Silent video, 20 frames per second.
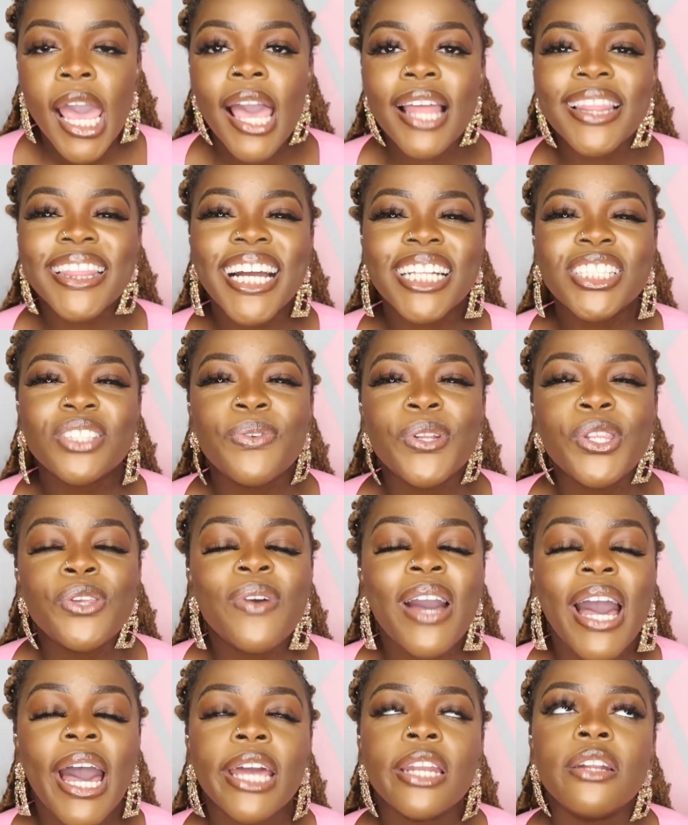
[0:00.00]
and that's when
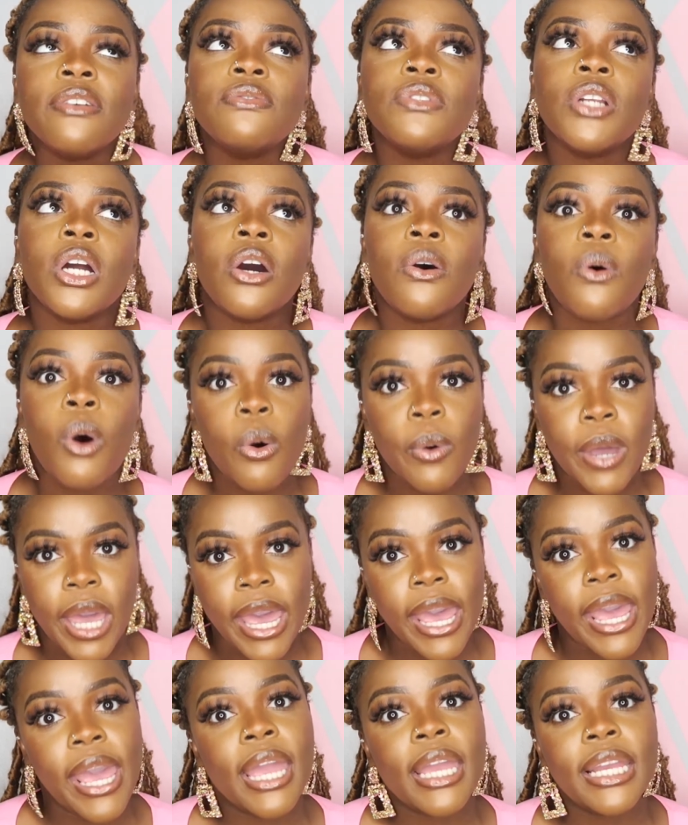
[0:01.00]
you kind of know,
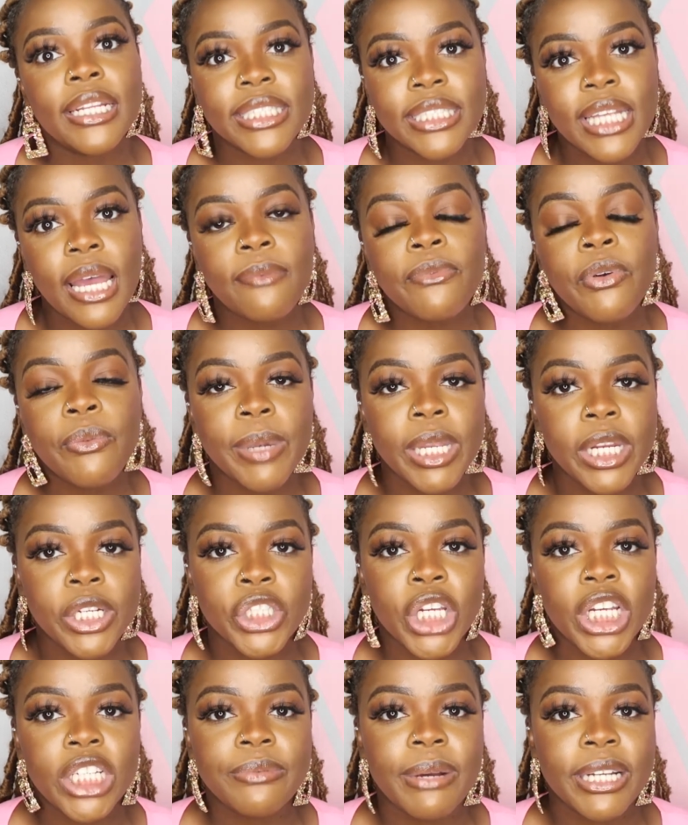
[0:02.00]
okay, it's time for me to
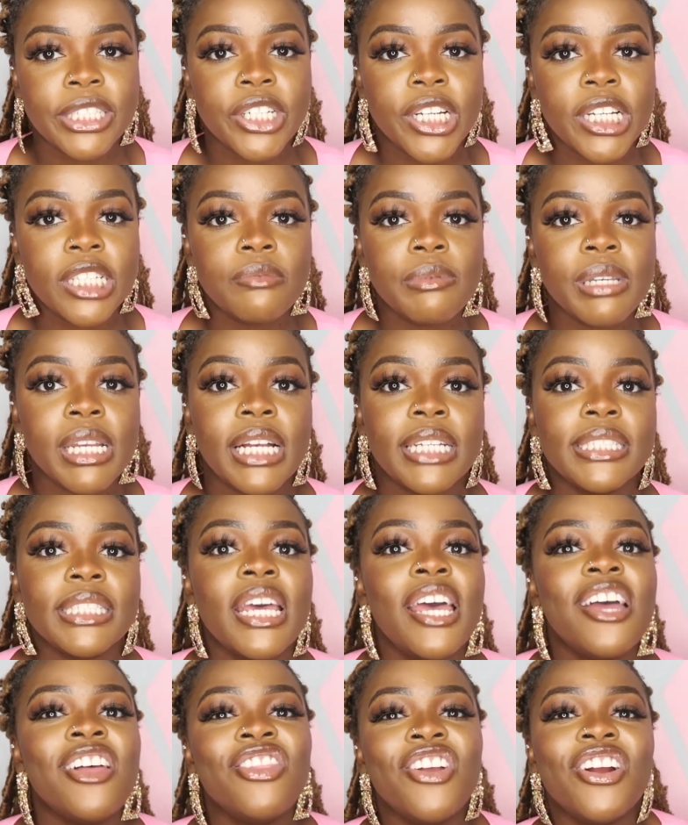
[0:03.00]
change my trays, because
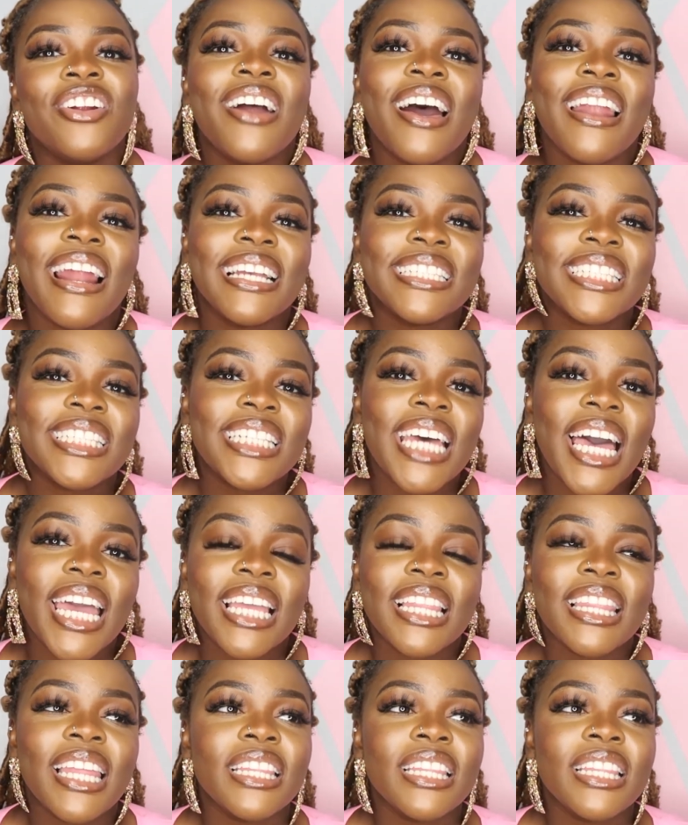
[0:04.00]
they're not as tight.